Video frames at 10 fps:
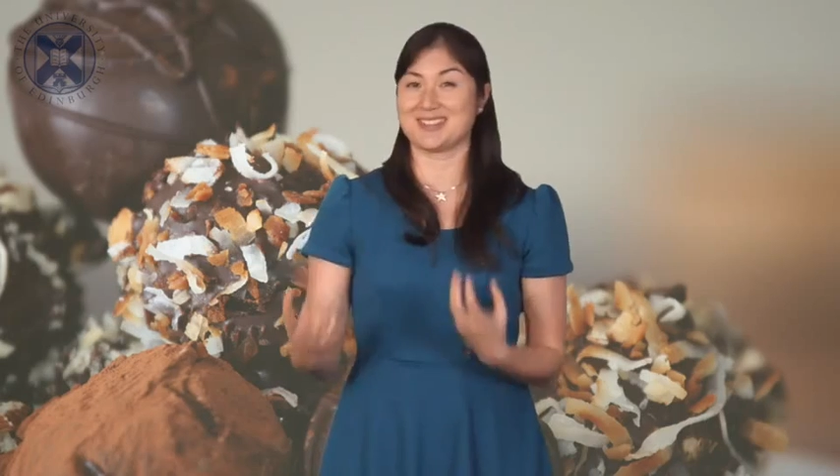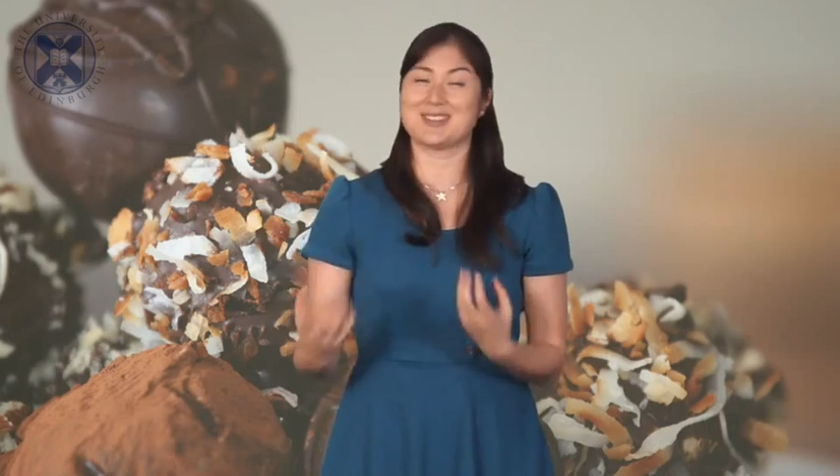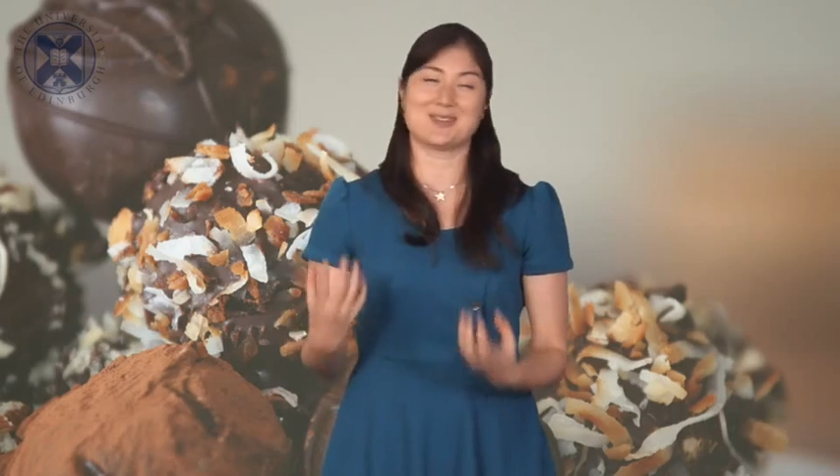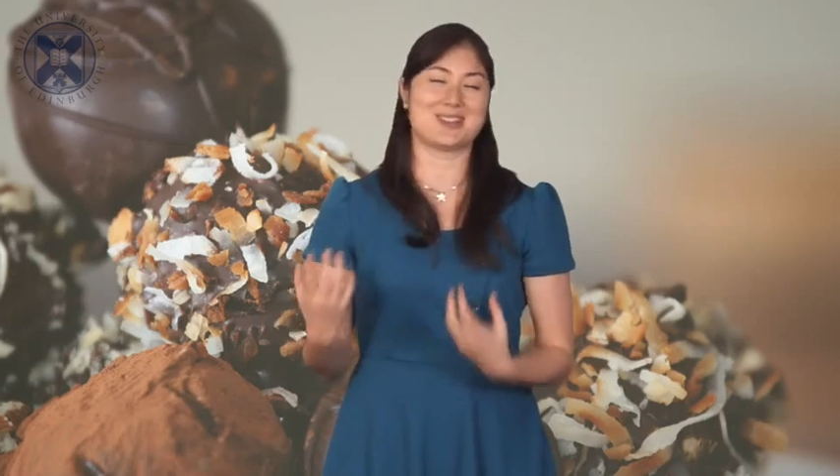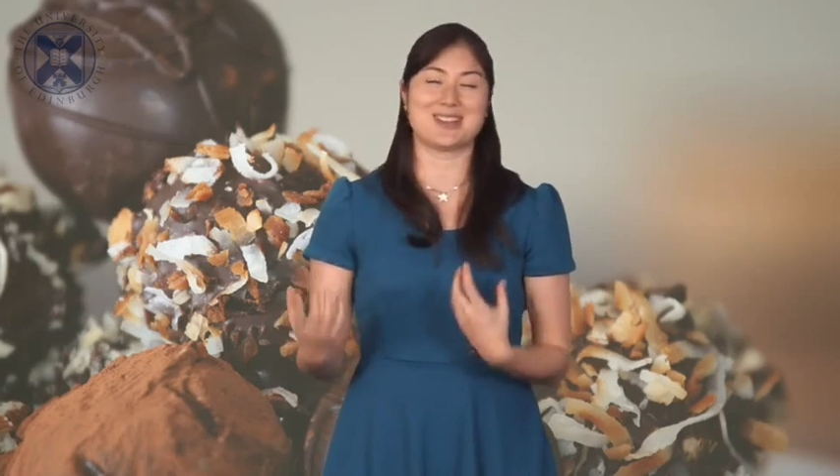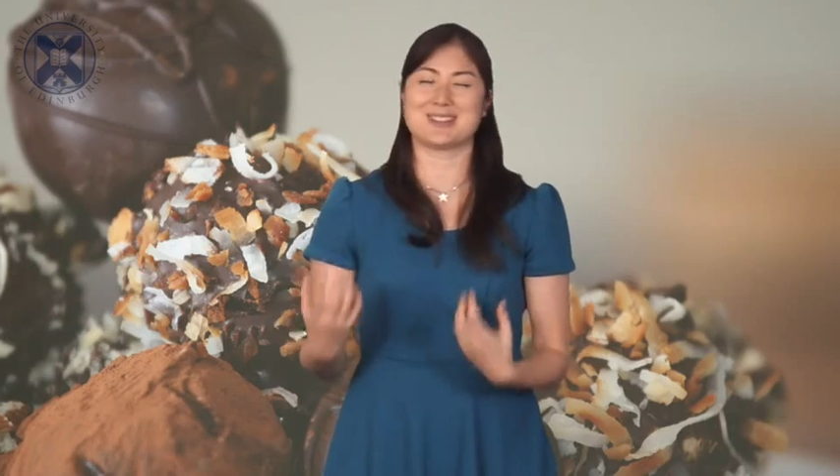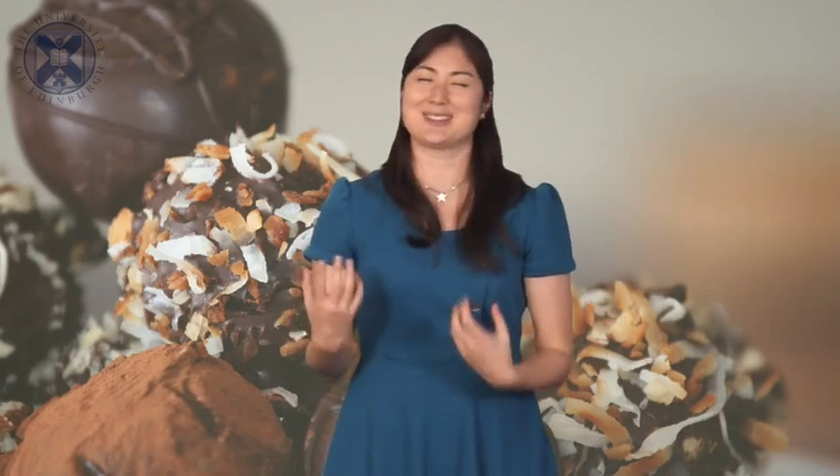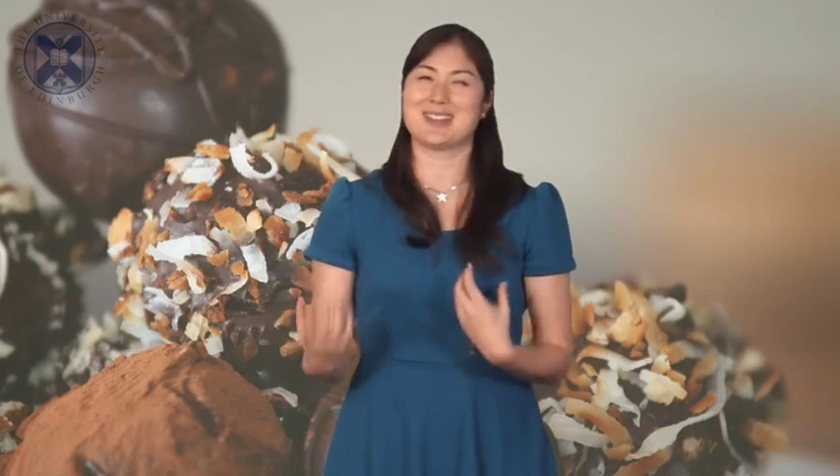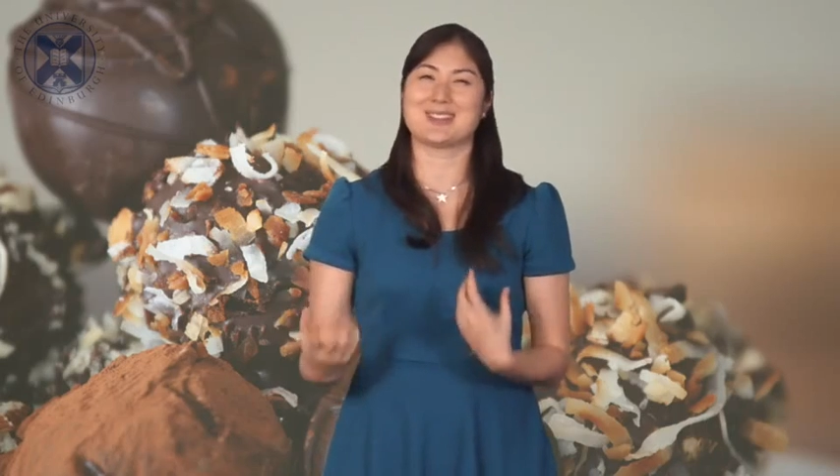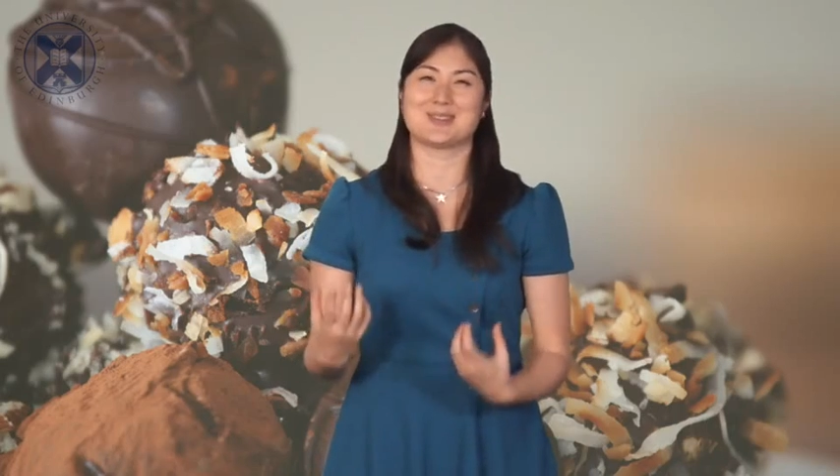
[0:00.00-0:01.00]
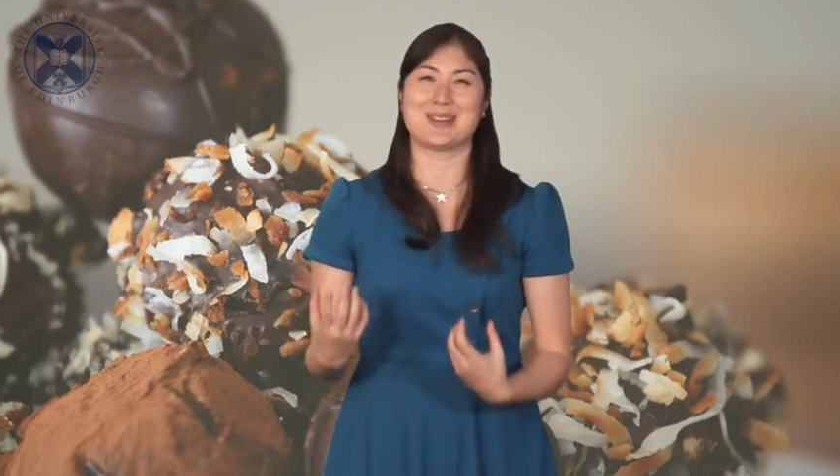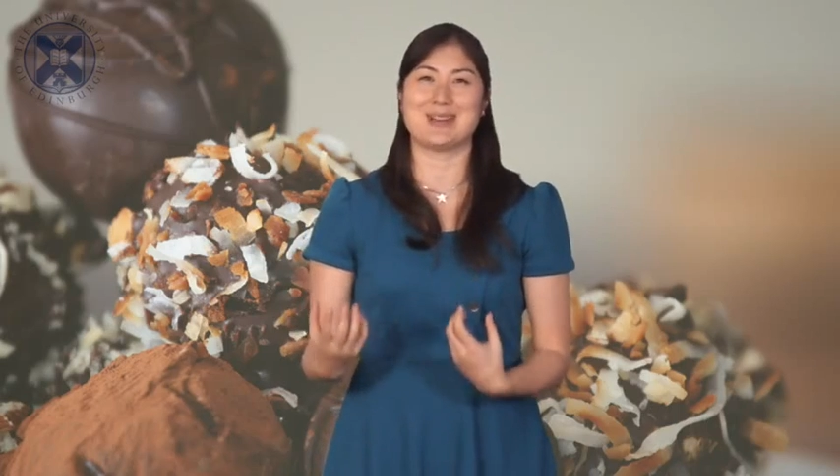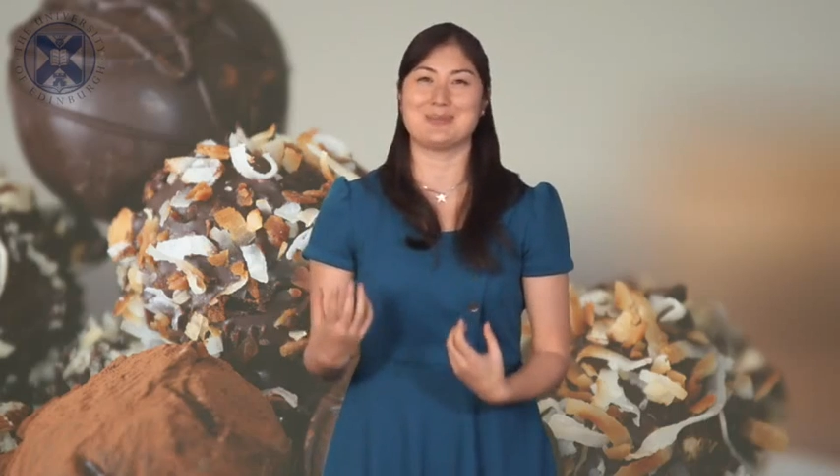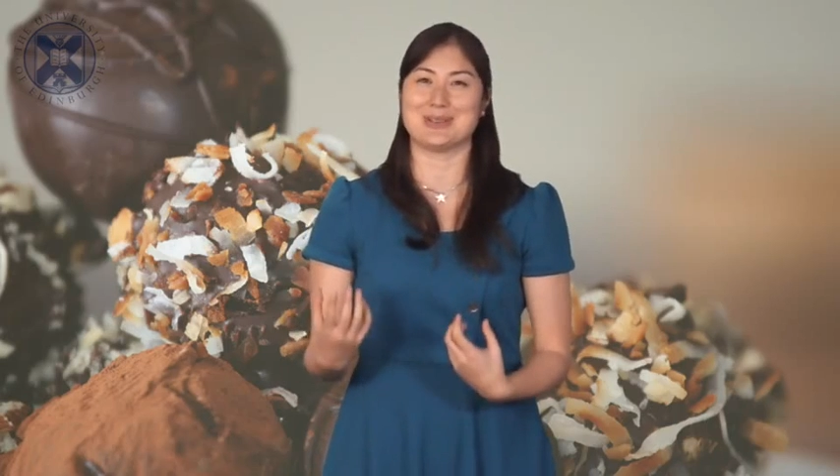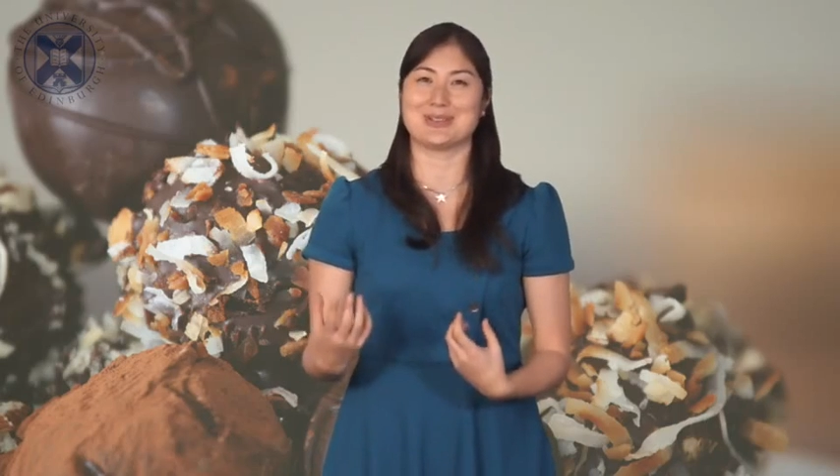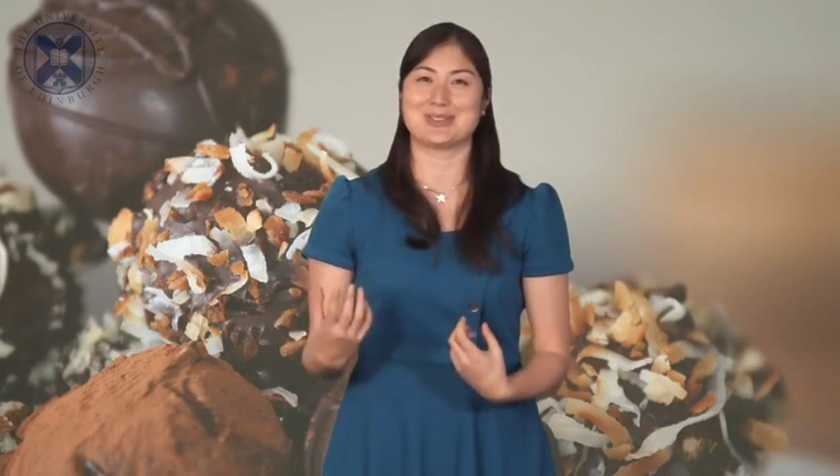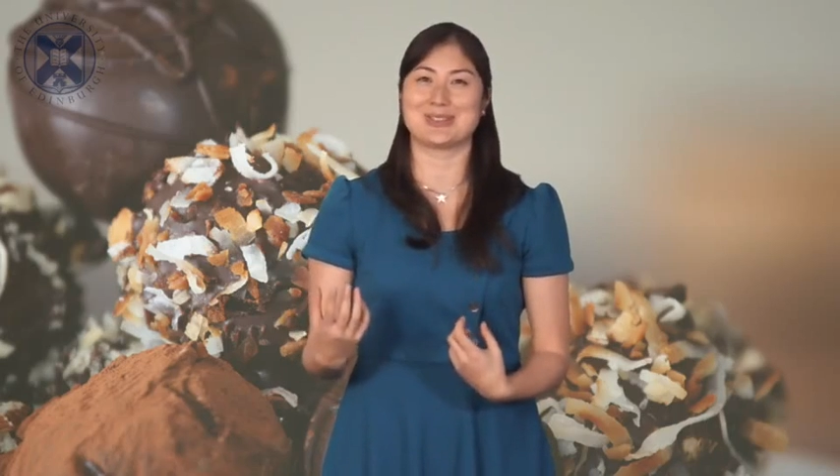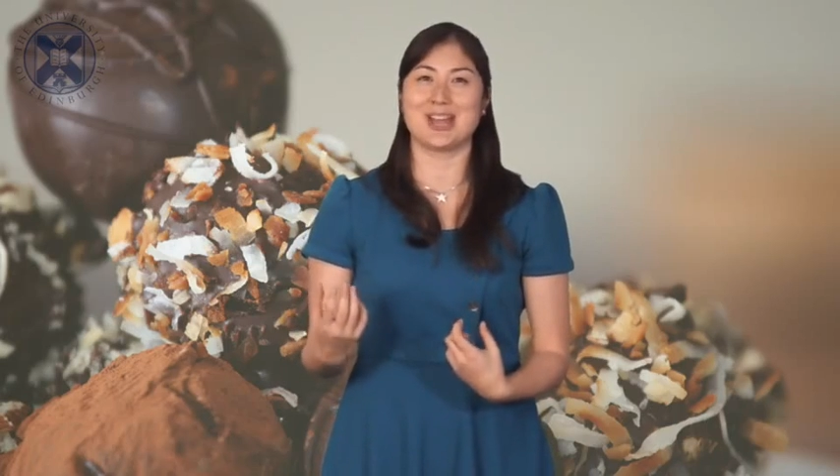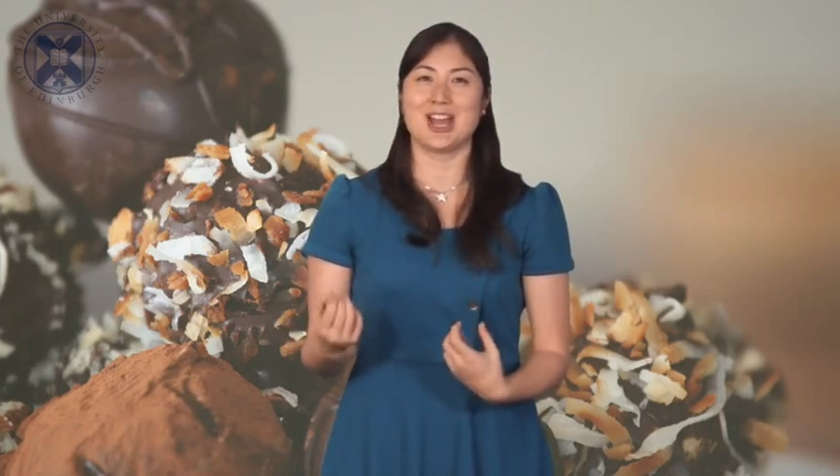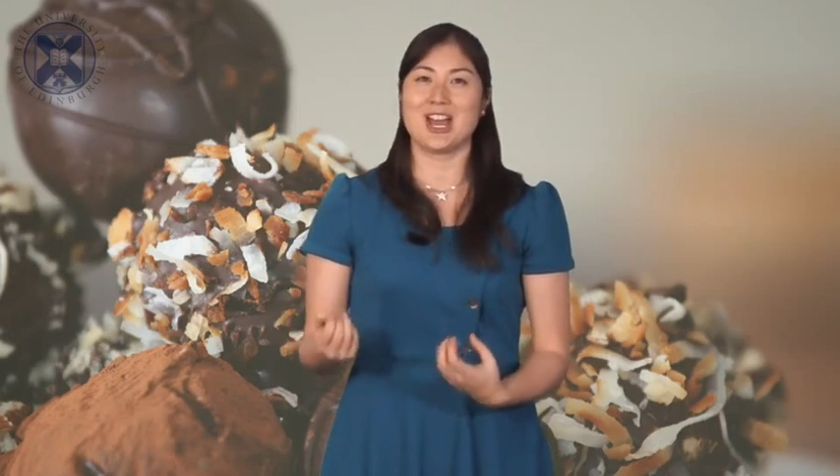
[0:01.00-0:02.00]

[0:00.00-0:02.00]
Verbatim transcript: set of sensory inputs.